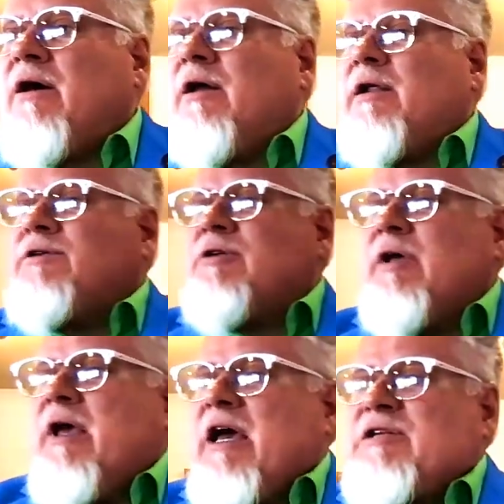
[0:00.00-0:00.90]
knowledge
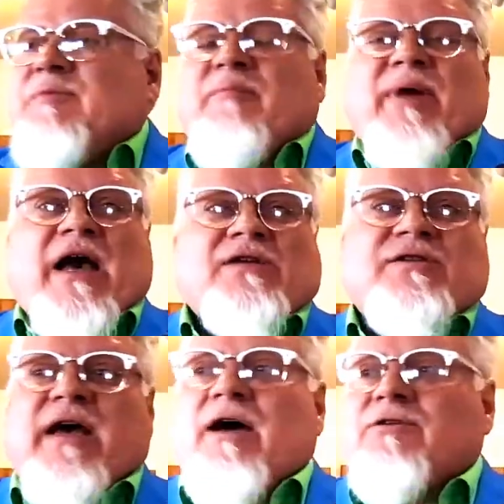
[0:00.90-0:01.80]
has been
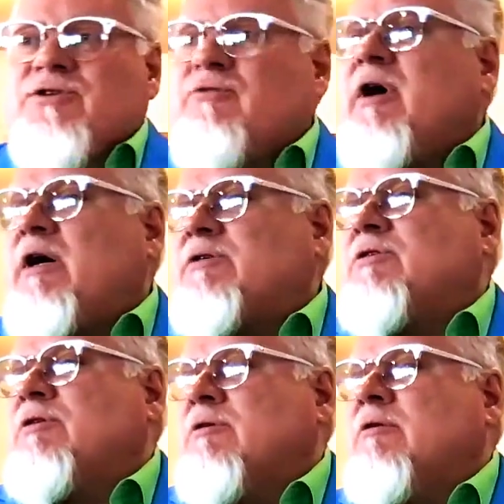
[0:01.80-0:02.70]
passed down to
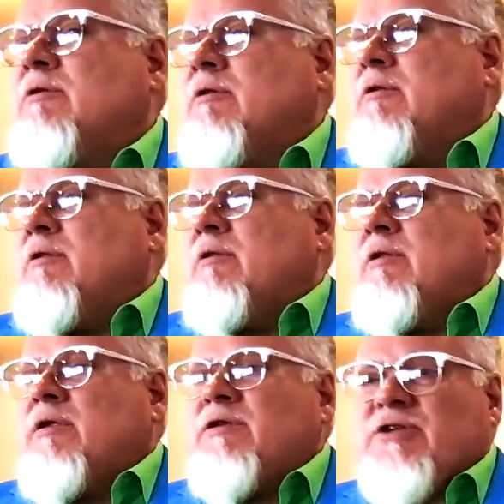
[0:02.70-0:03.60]
us,
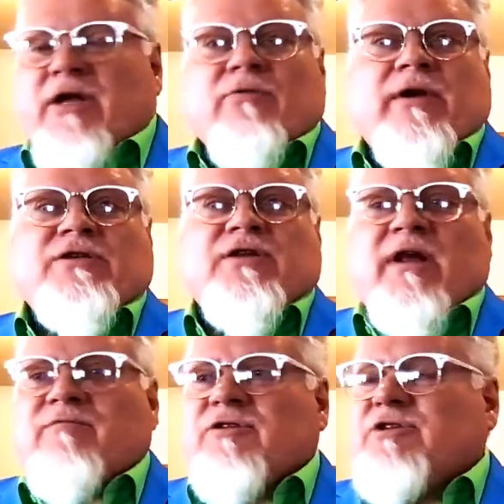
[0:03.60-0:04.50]
generation
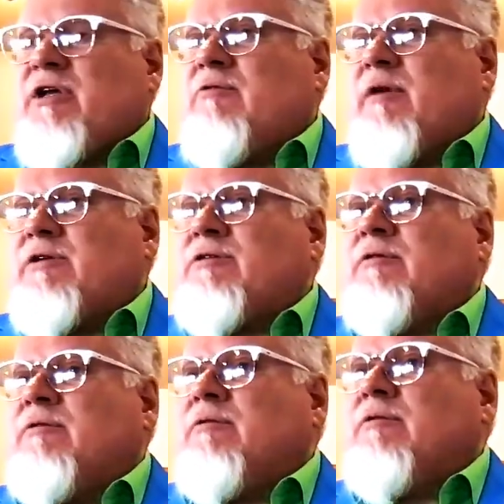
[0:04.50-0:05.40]
after
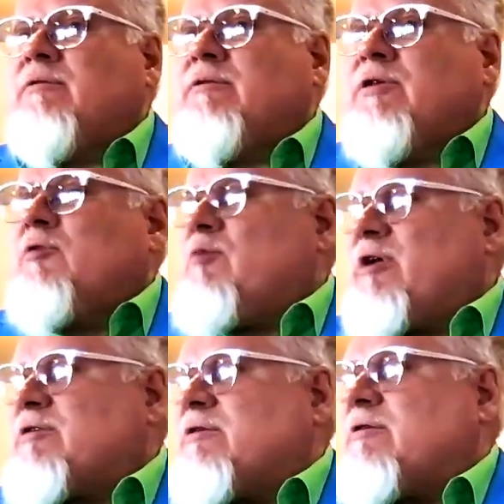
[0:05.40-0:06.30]
generation, to the
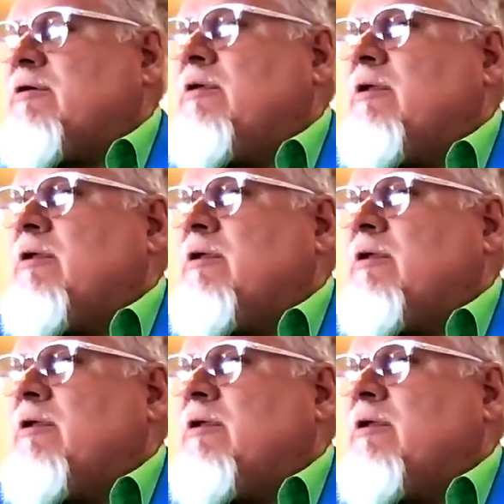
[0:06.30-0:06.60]
present.